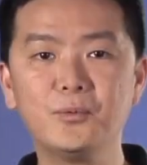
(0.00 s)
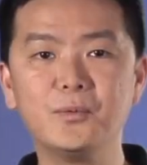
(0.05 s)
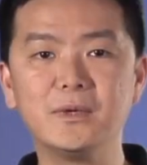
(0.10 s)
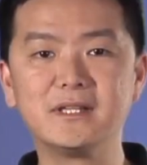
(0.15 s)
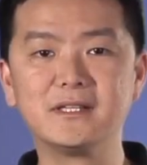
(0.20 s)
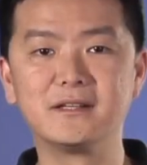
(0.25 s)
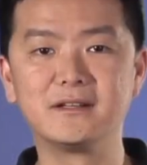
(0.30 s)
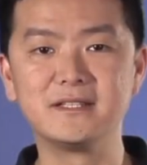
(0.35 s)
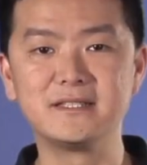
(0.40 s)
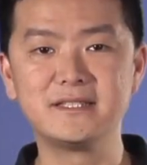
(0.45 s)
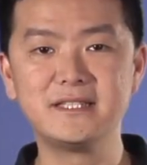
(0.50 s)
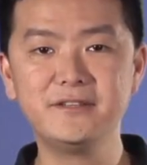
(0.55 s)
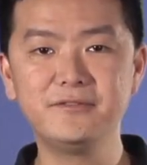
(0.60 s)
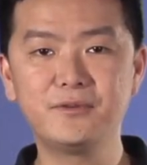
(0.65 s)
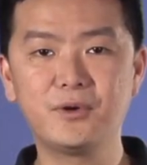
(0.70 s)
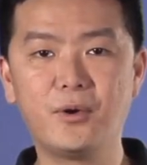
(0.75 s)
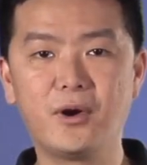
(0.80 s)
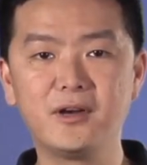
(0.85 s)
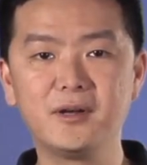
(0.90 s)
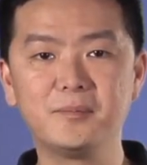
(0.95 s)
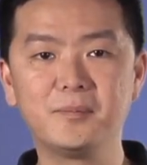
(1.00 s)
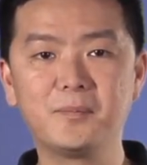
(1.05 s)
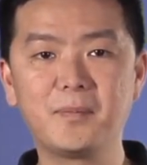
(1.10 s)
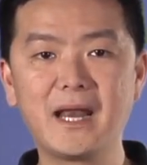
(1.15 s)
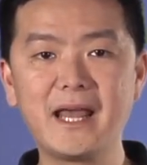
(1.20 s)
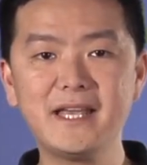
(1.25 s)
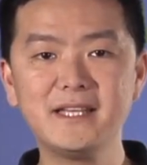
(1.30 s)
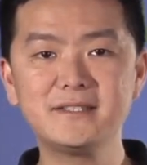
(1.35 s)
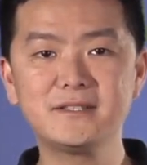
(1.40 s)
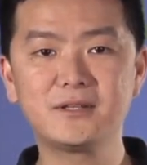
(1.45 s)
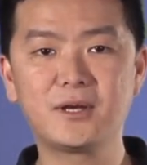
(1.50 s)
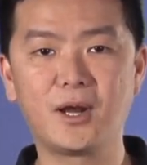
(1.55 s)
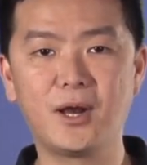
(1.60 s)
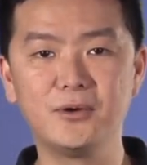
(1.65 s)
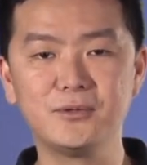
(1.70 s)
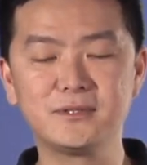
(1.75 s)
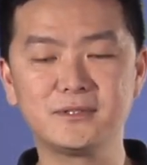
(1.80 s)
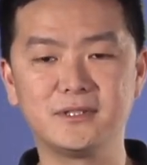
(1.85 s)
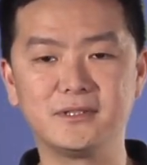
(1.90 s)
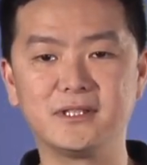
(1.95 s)
with the receive coil placed
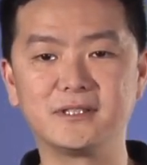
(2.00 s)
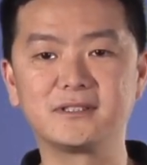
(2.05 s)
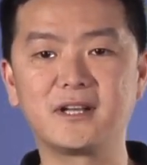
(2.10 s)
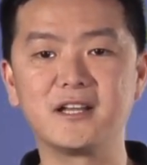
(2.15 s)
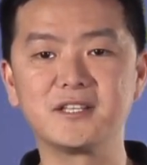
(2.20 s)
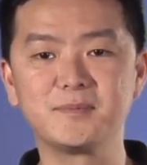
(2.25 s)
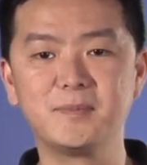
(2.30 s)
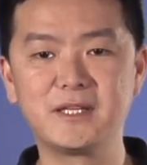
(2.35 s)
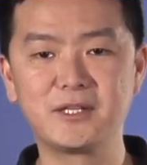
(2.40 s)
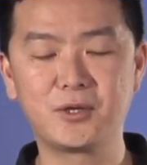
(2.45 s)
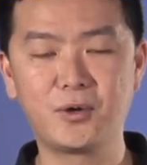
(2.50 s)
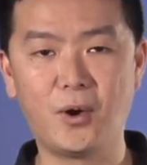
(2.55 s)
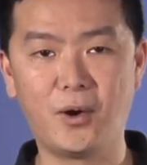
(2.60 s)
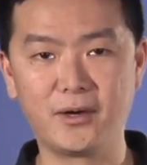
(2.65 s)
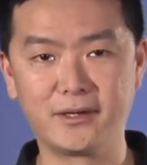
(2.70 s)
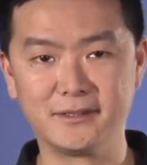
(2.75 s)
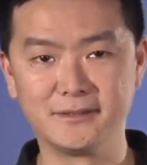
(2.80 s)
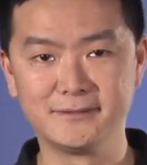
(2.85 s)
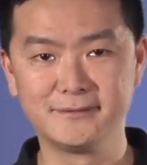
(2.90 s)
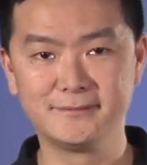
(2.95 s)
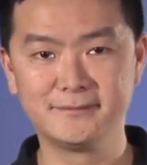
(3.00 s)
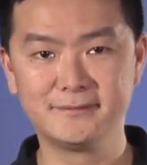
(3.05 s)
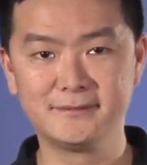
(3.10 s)
close to the transmit coil.